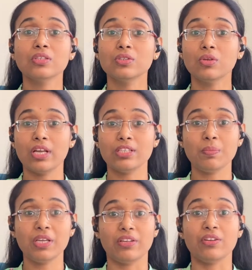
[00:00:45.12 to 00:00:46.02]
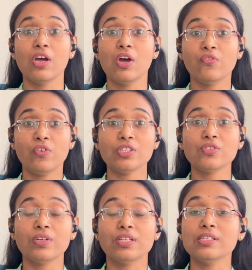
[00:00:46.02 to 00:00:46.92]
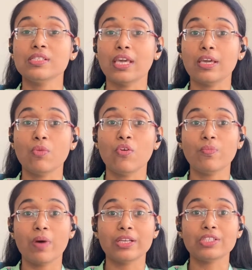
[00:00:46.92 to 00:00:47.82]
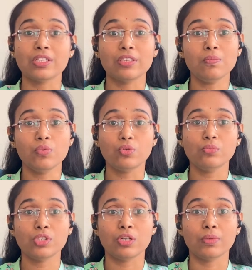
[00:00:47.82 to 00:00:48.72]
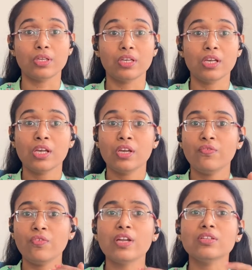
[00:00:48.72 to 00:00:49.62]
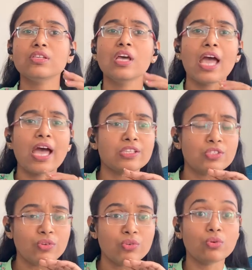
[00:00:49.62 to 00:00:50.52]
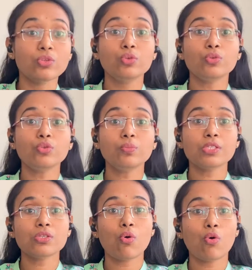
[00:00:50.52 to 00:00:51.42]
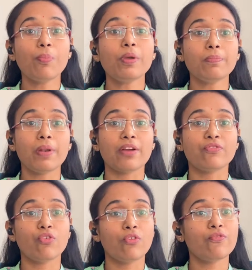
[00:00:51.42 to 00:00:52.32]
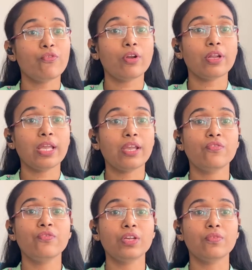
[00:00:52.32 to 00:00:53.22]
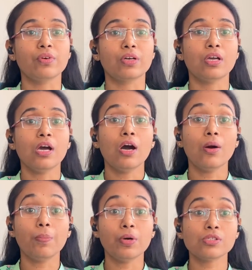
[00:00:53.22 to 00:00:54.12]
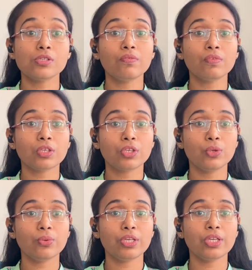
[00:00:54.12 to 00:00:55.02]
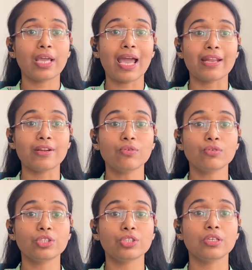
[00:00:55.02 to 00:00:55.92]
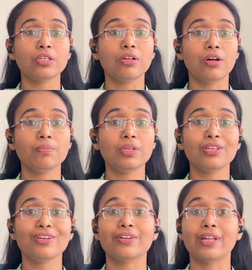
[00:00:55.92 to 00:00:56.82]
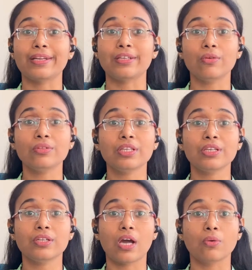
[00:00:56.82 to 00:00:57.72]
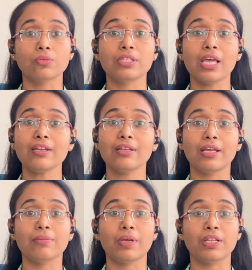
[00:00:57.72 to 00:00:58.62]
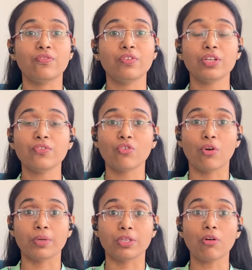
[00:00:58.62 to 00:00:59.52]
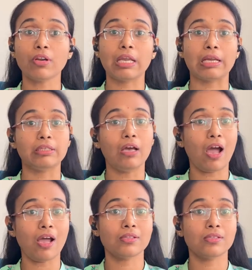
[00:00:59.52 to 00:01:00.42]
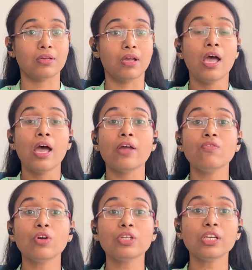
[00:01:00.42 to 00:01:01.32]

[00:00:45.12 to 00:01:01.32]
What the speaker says: So let's begin. First one is aim of my channel Bloom German. Friends, as you know, YouTube is an open platform for everyone. A person with a query and a question come here, write down their doubts and get benefited from it or get the answer. And what the